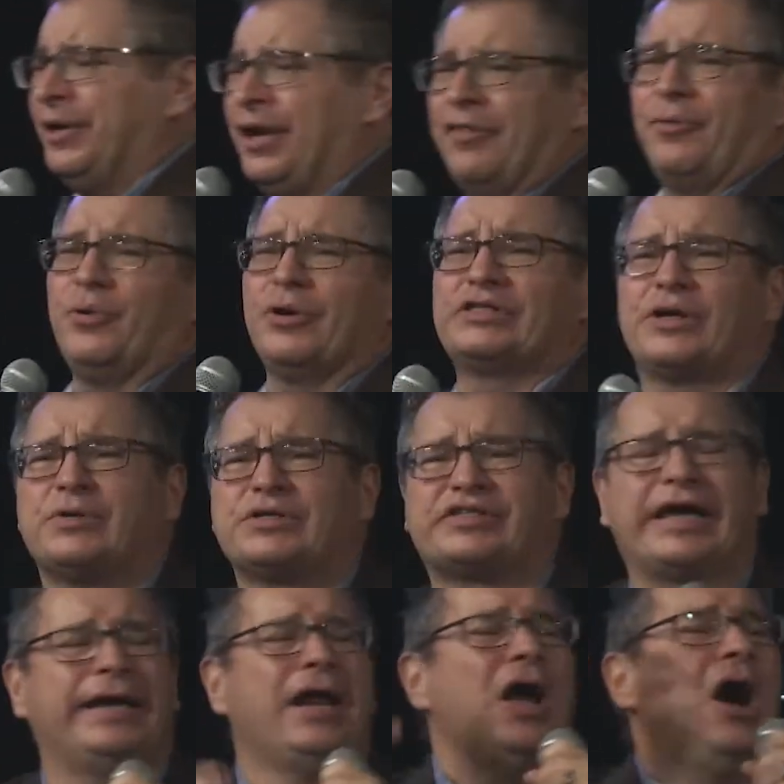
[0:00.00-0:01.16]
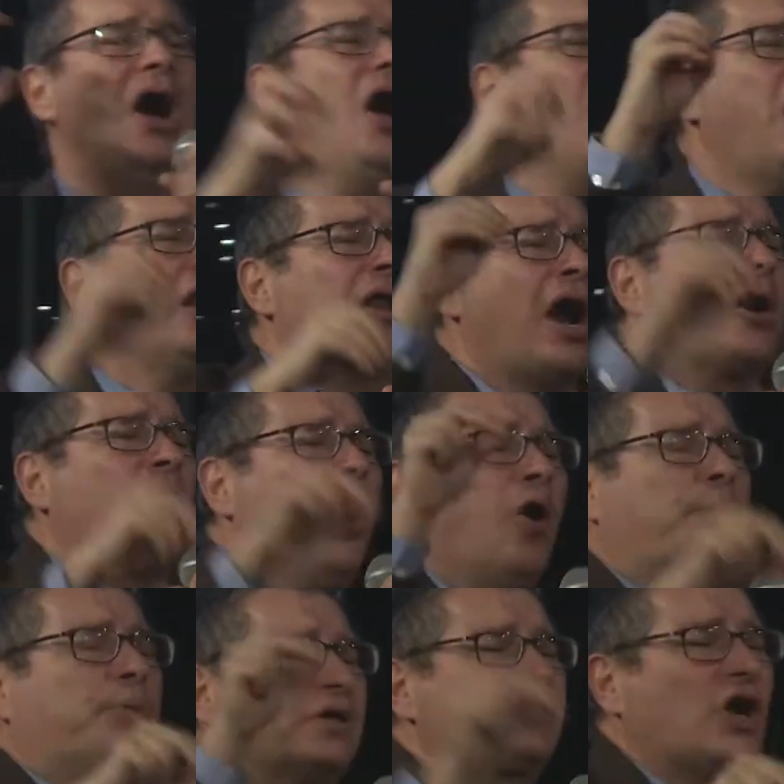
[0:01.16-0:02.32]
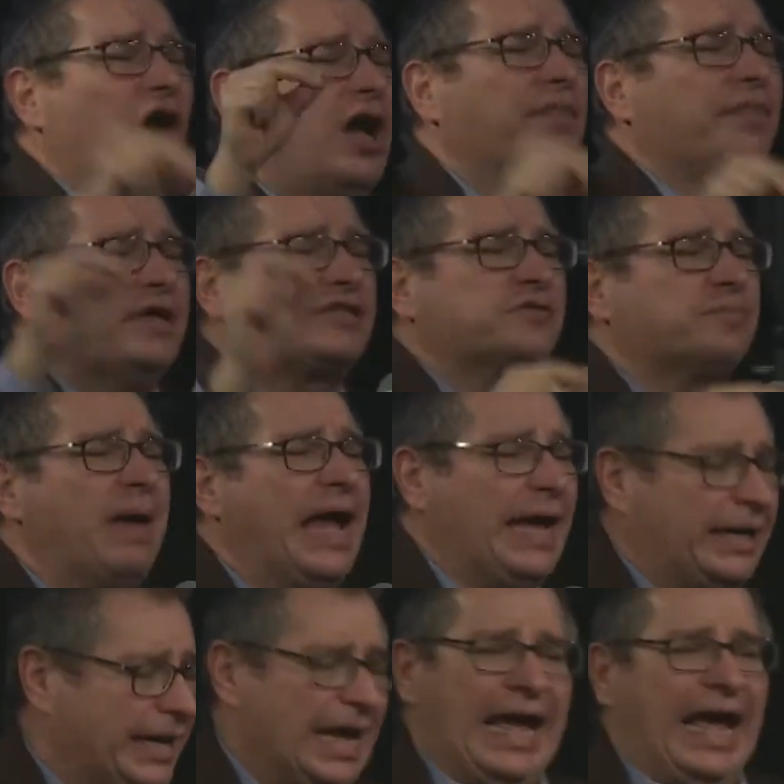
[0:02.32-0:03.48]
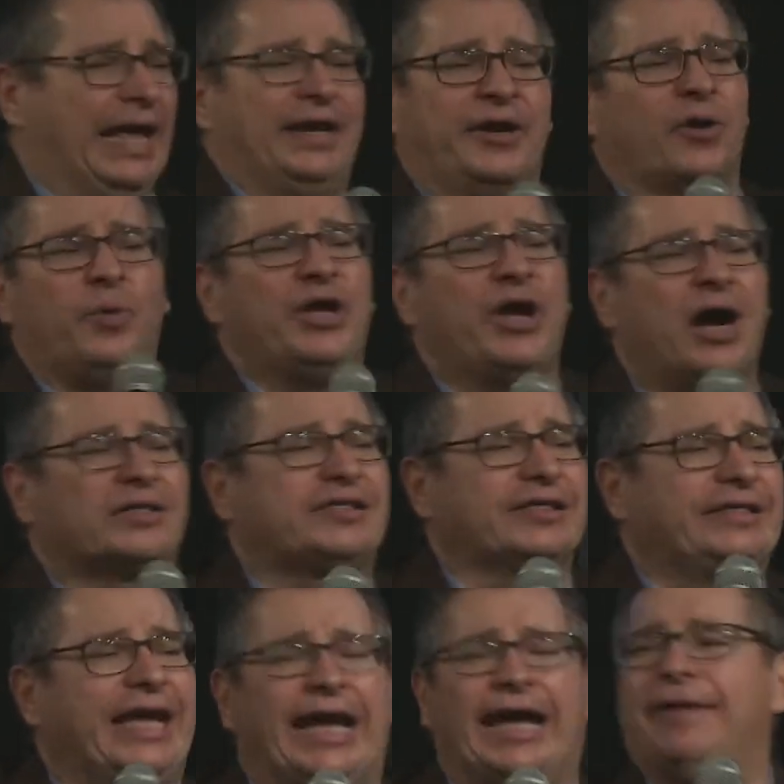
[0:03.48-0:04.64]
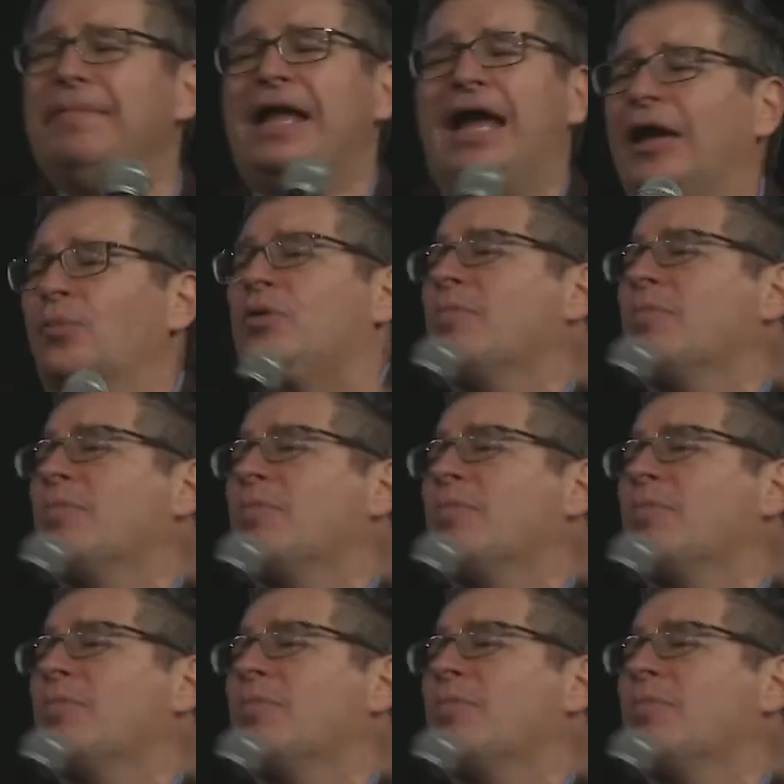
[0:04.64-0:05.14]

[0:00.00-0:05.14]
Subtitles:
In other words, they were saying, all our hope was on this man. And here we are today and we're